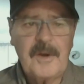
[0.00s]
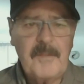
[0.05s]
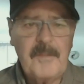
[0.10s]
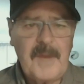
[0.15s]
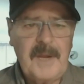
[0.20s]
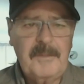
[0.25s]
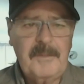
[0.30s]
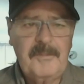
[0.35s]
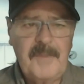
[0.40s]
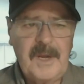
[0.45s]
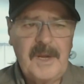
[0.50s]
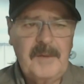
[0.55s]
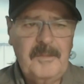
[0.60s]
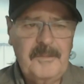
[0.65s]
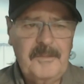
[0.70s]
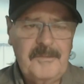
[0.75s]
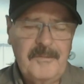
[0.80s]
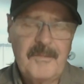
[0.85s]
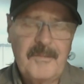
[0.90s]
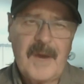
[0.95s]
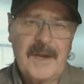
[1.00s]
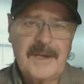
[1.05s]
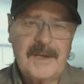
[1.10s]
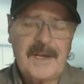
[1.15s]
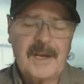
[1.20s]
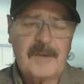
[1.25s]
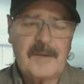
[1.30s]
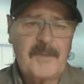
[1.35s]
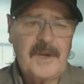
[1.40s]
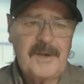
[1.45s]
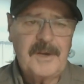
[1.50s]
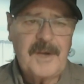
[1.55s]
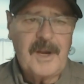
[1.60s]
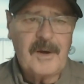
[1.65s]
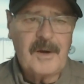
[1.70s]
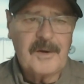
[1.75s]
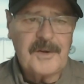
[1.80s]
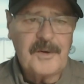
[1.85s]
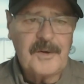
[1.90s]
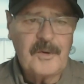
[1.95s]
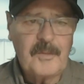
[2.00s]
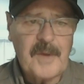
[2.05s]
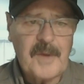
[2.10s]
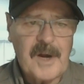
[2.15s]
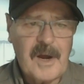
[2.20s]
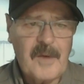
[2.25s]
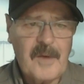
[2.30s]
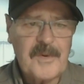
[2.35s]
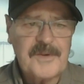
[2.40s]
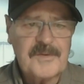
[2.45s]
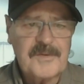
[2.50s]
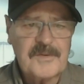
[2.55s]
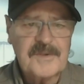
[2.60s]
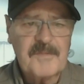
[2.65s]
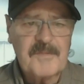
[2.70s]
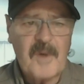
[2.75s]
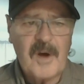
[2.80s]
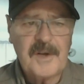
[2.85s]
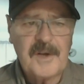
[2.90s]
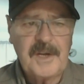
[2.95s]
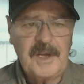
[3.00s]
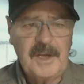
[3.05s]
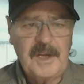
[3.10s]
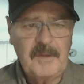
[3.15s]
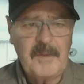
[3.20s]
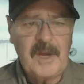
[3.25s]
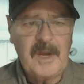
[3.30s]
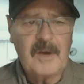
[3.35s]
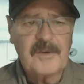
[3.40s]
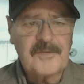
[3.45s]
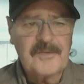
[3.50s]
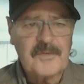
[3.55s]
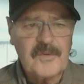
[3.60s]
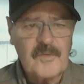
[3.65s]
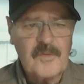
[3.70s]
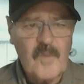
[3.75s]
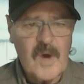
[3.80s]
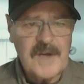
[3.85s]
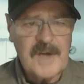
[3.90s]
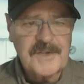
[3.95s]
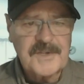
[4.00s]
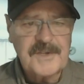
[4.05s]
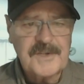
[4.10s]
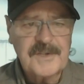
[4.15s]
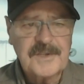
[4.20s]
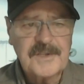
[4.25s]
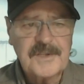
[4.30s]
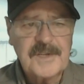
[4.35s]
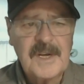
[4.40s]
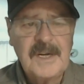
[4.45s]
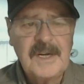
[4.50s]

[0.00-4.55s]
It might take me a day or two, but I always respond to emails with questions.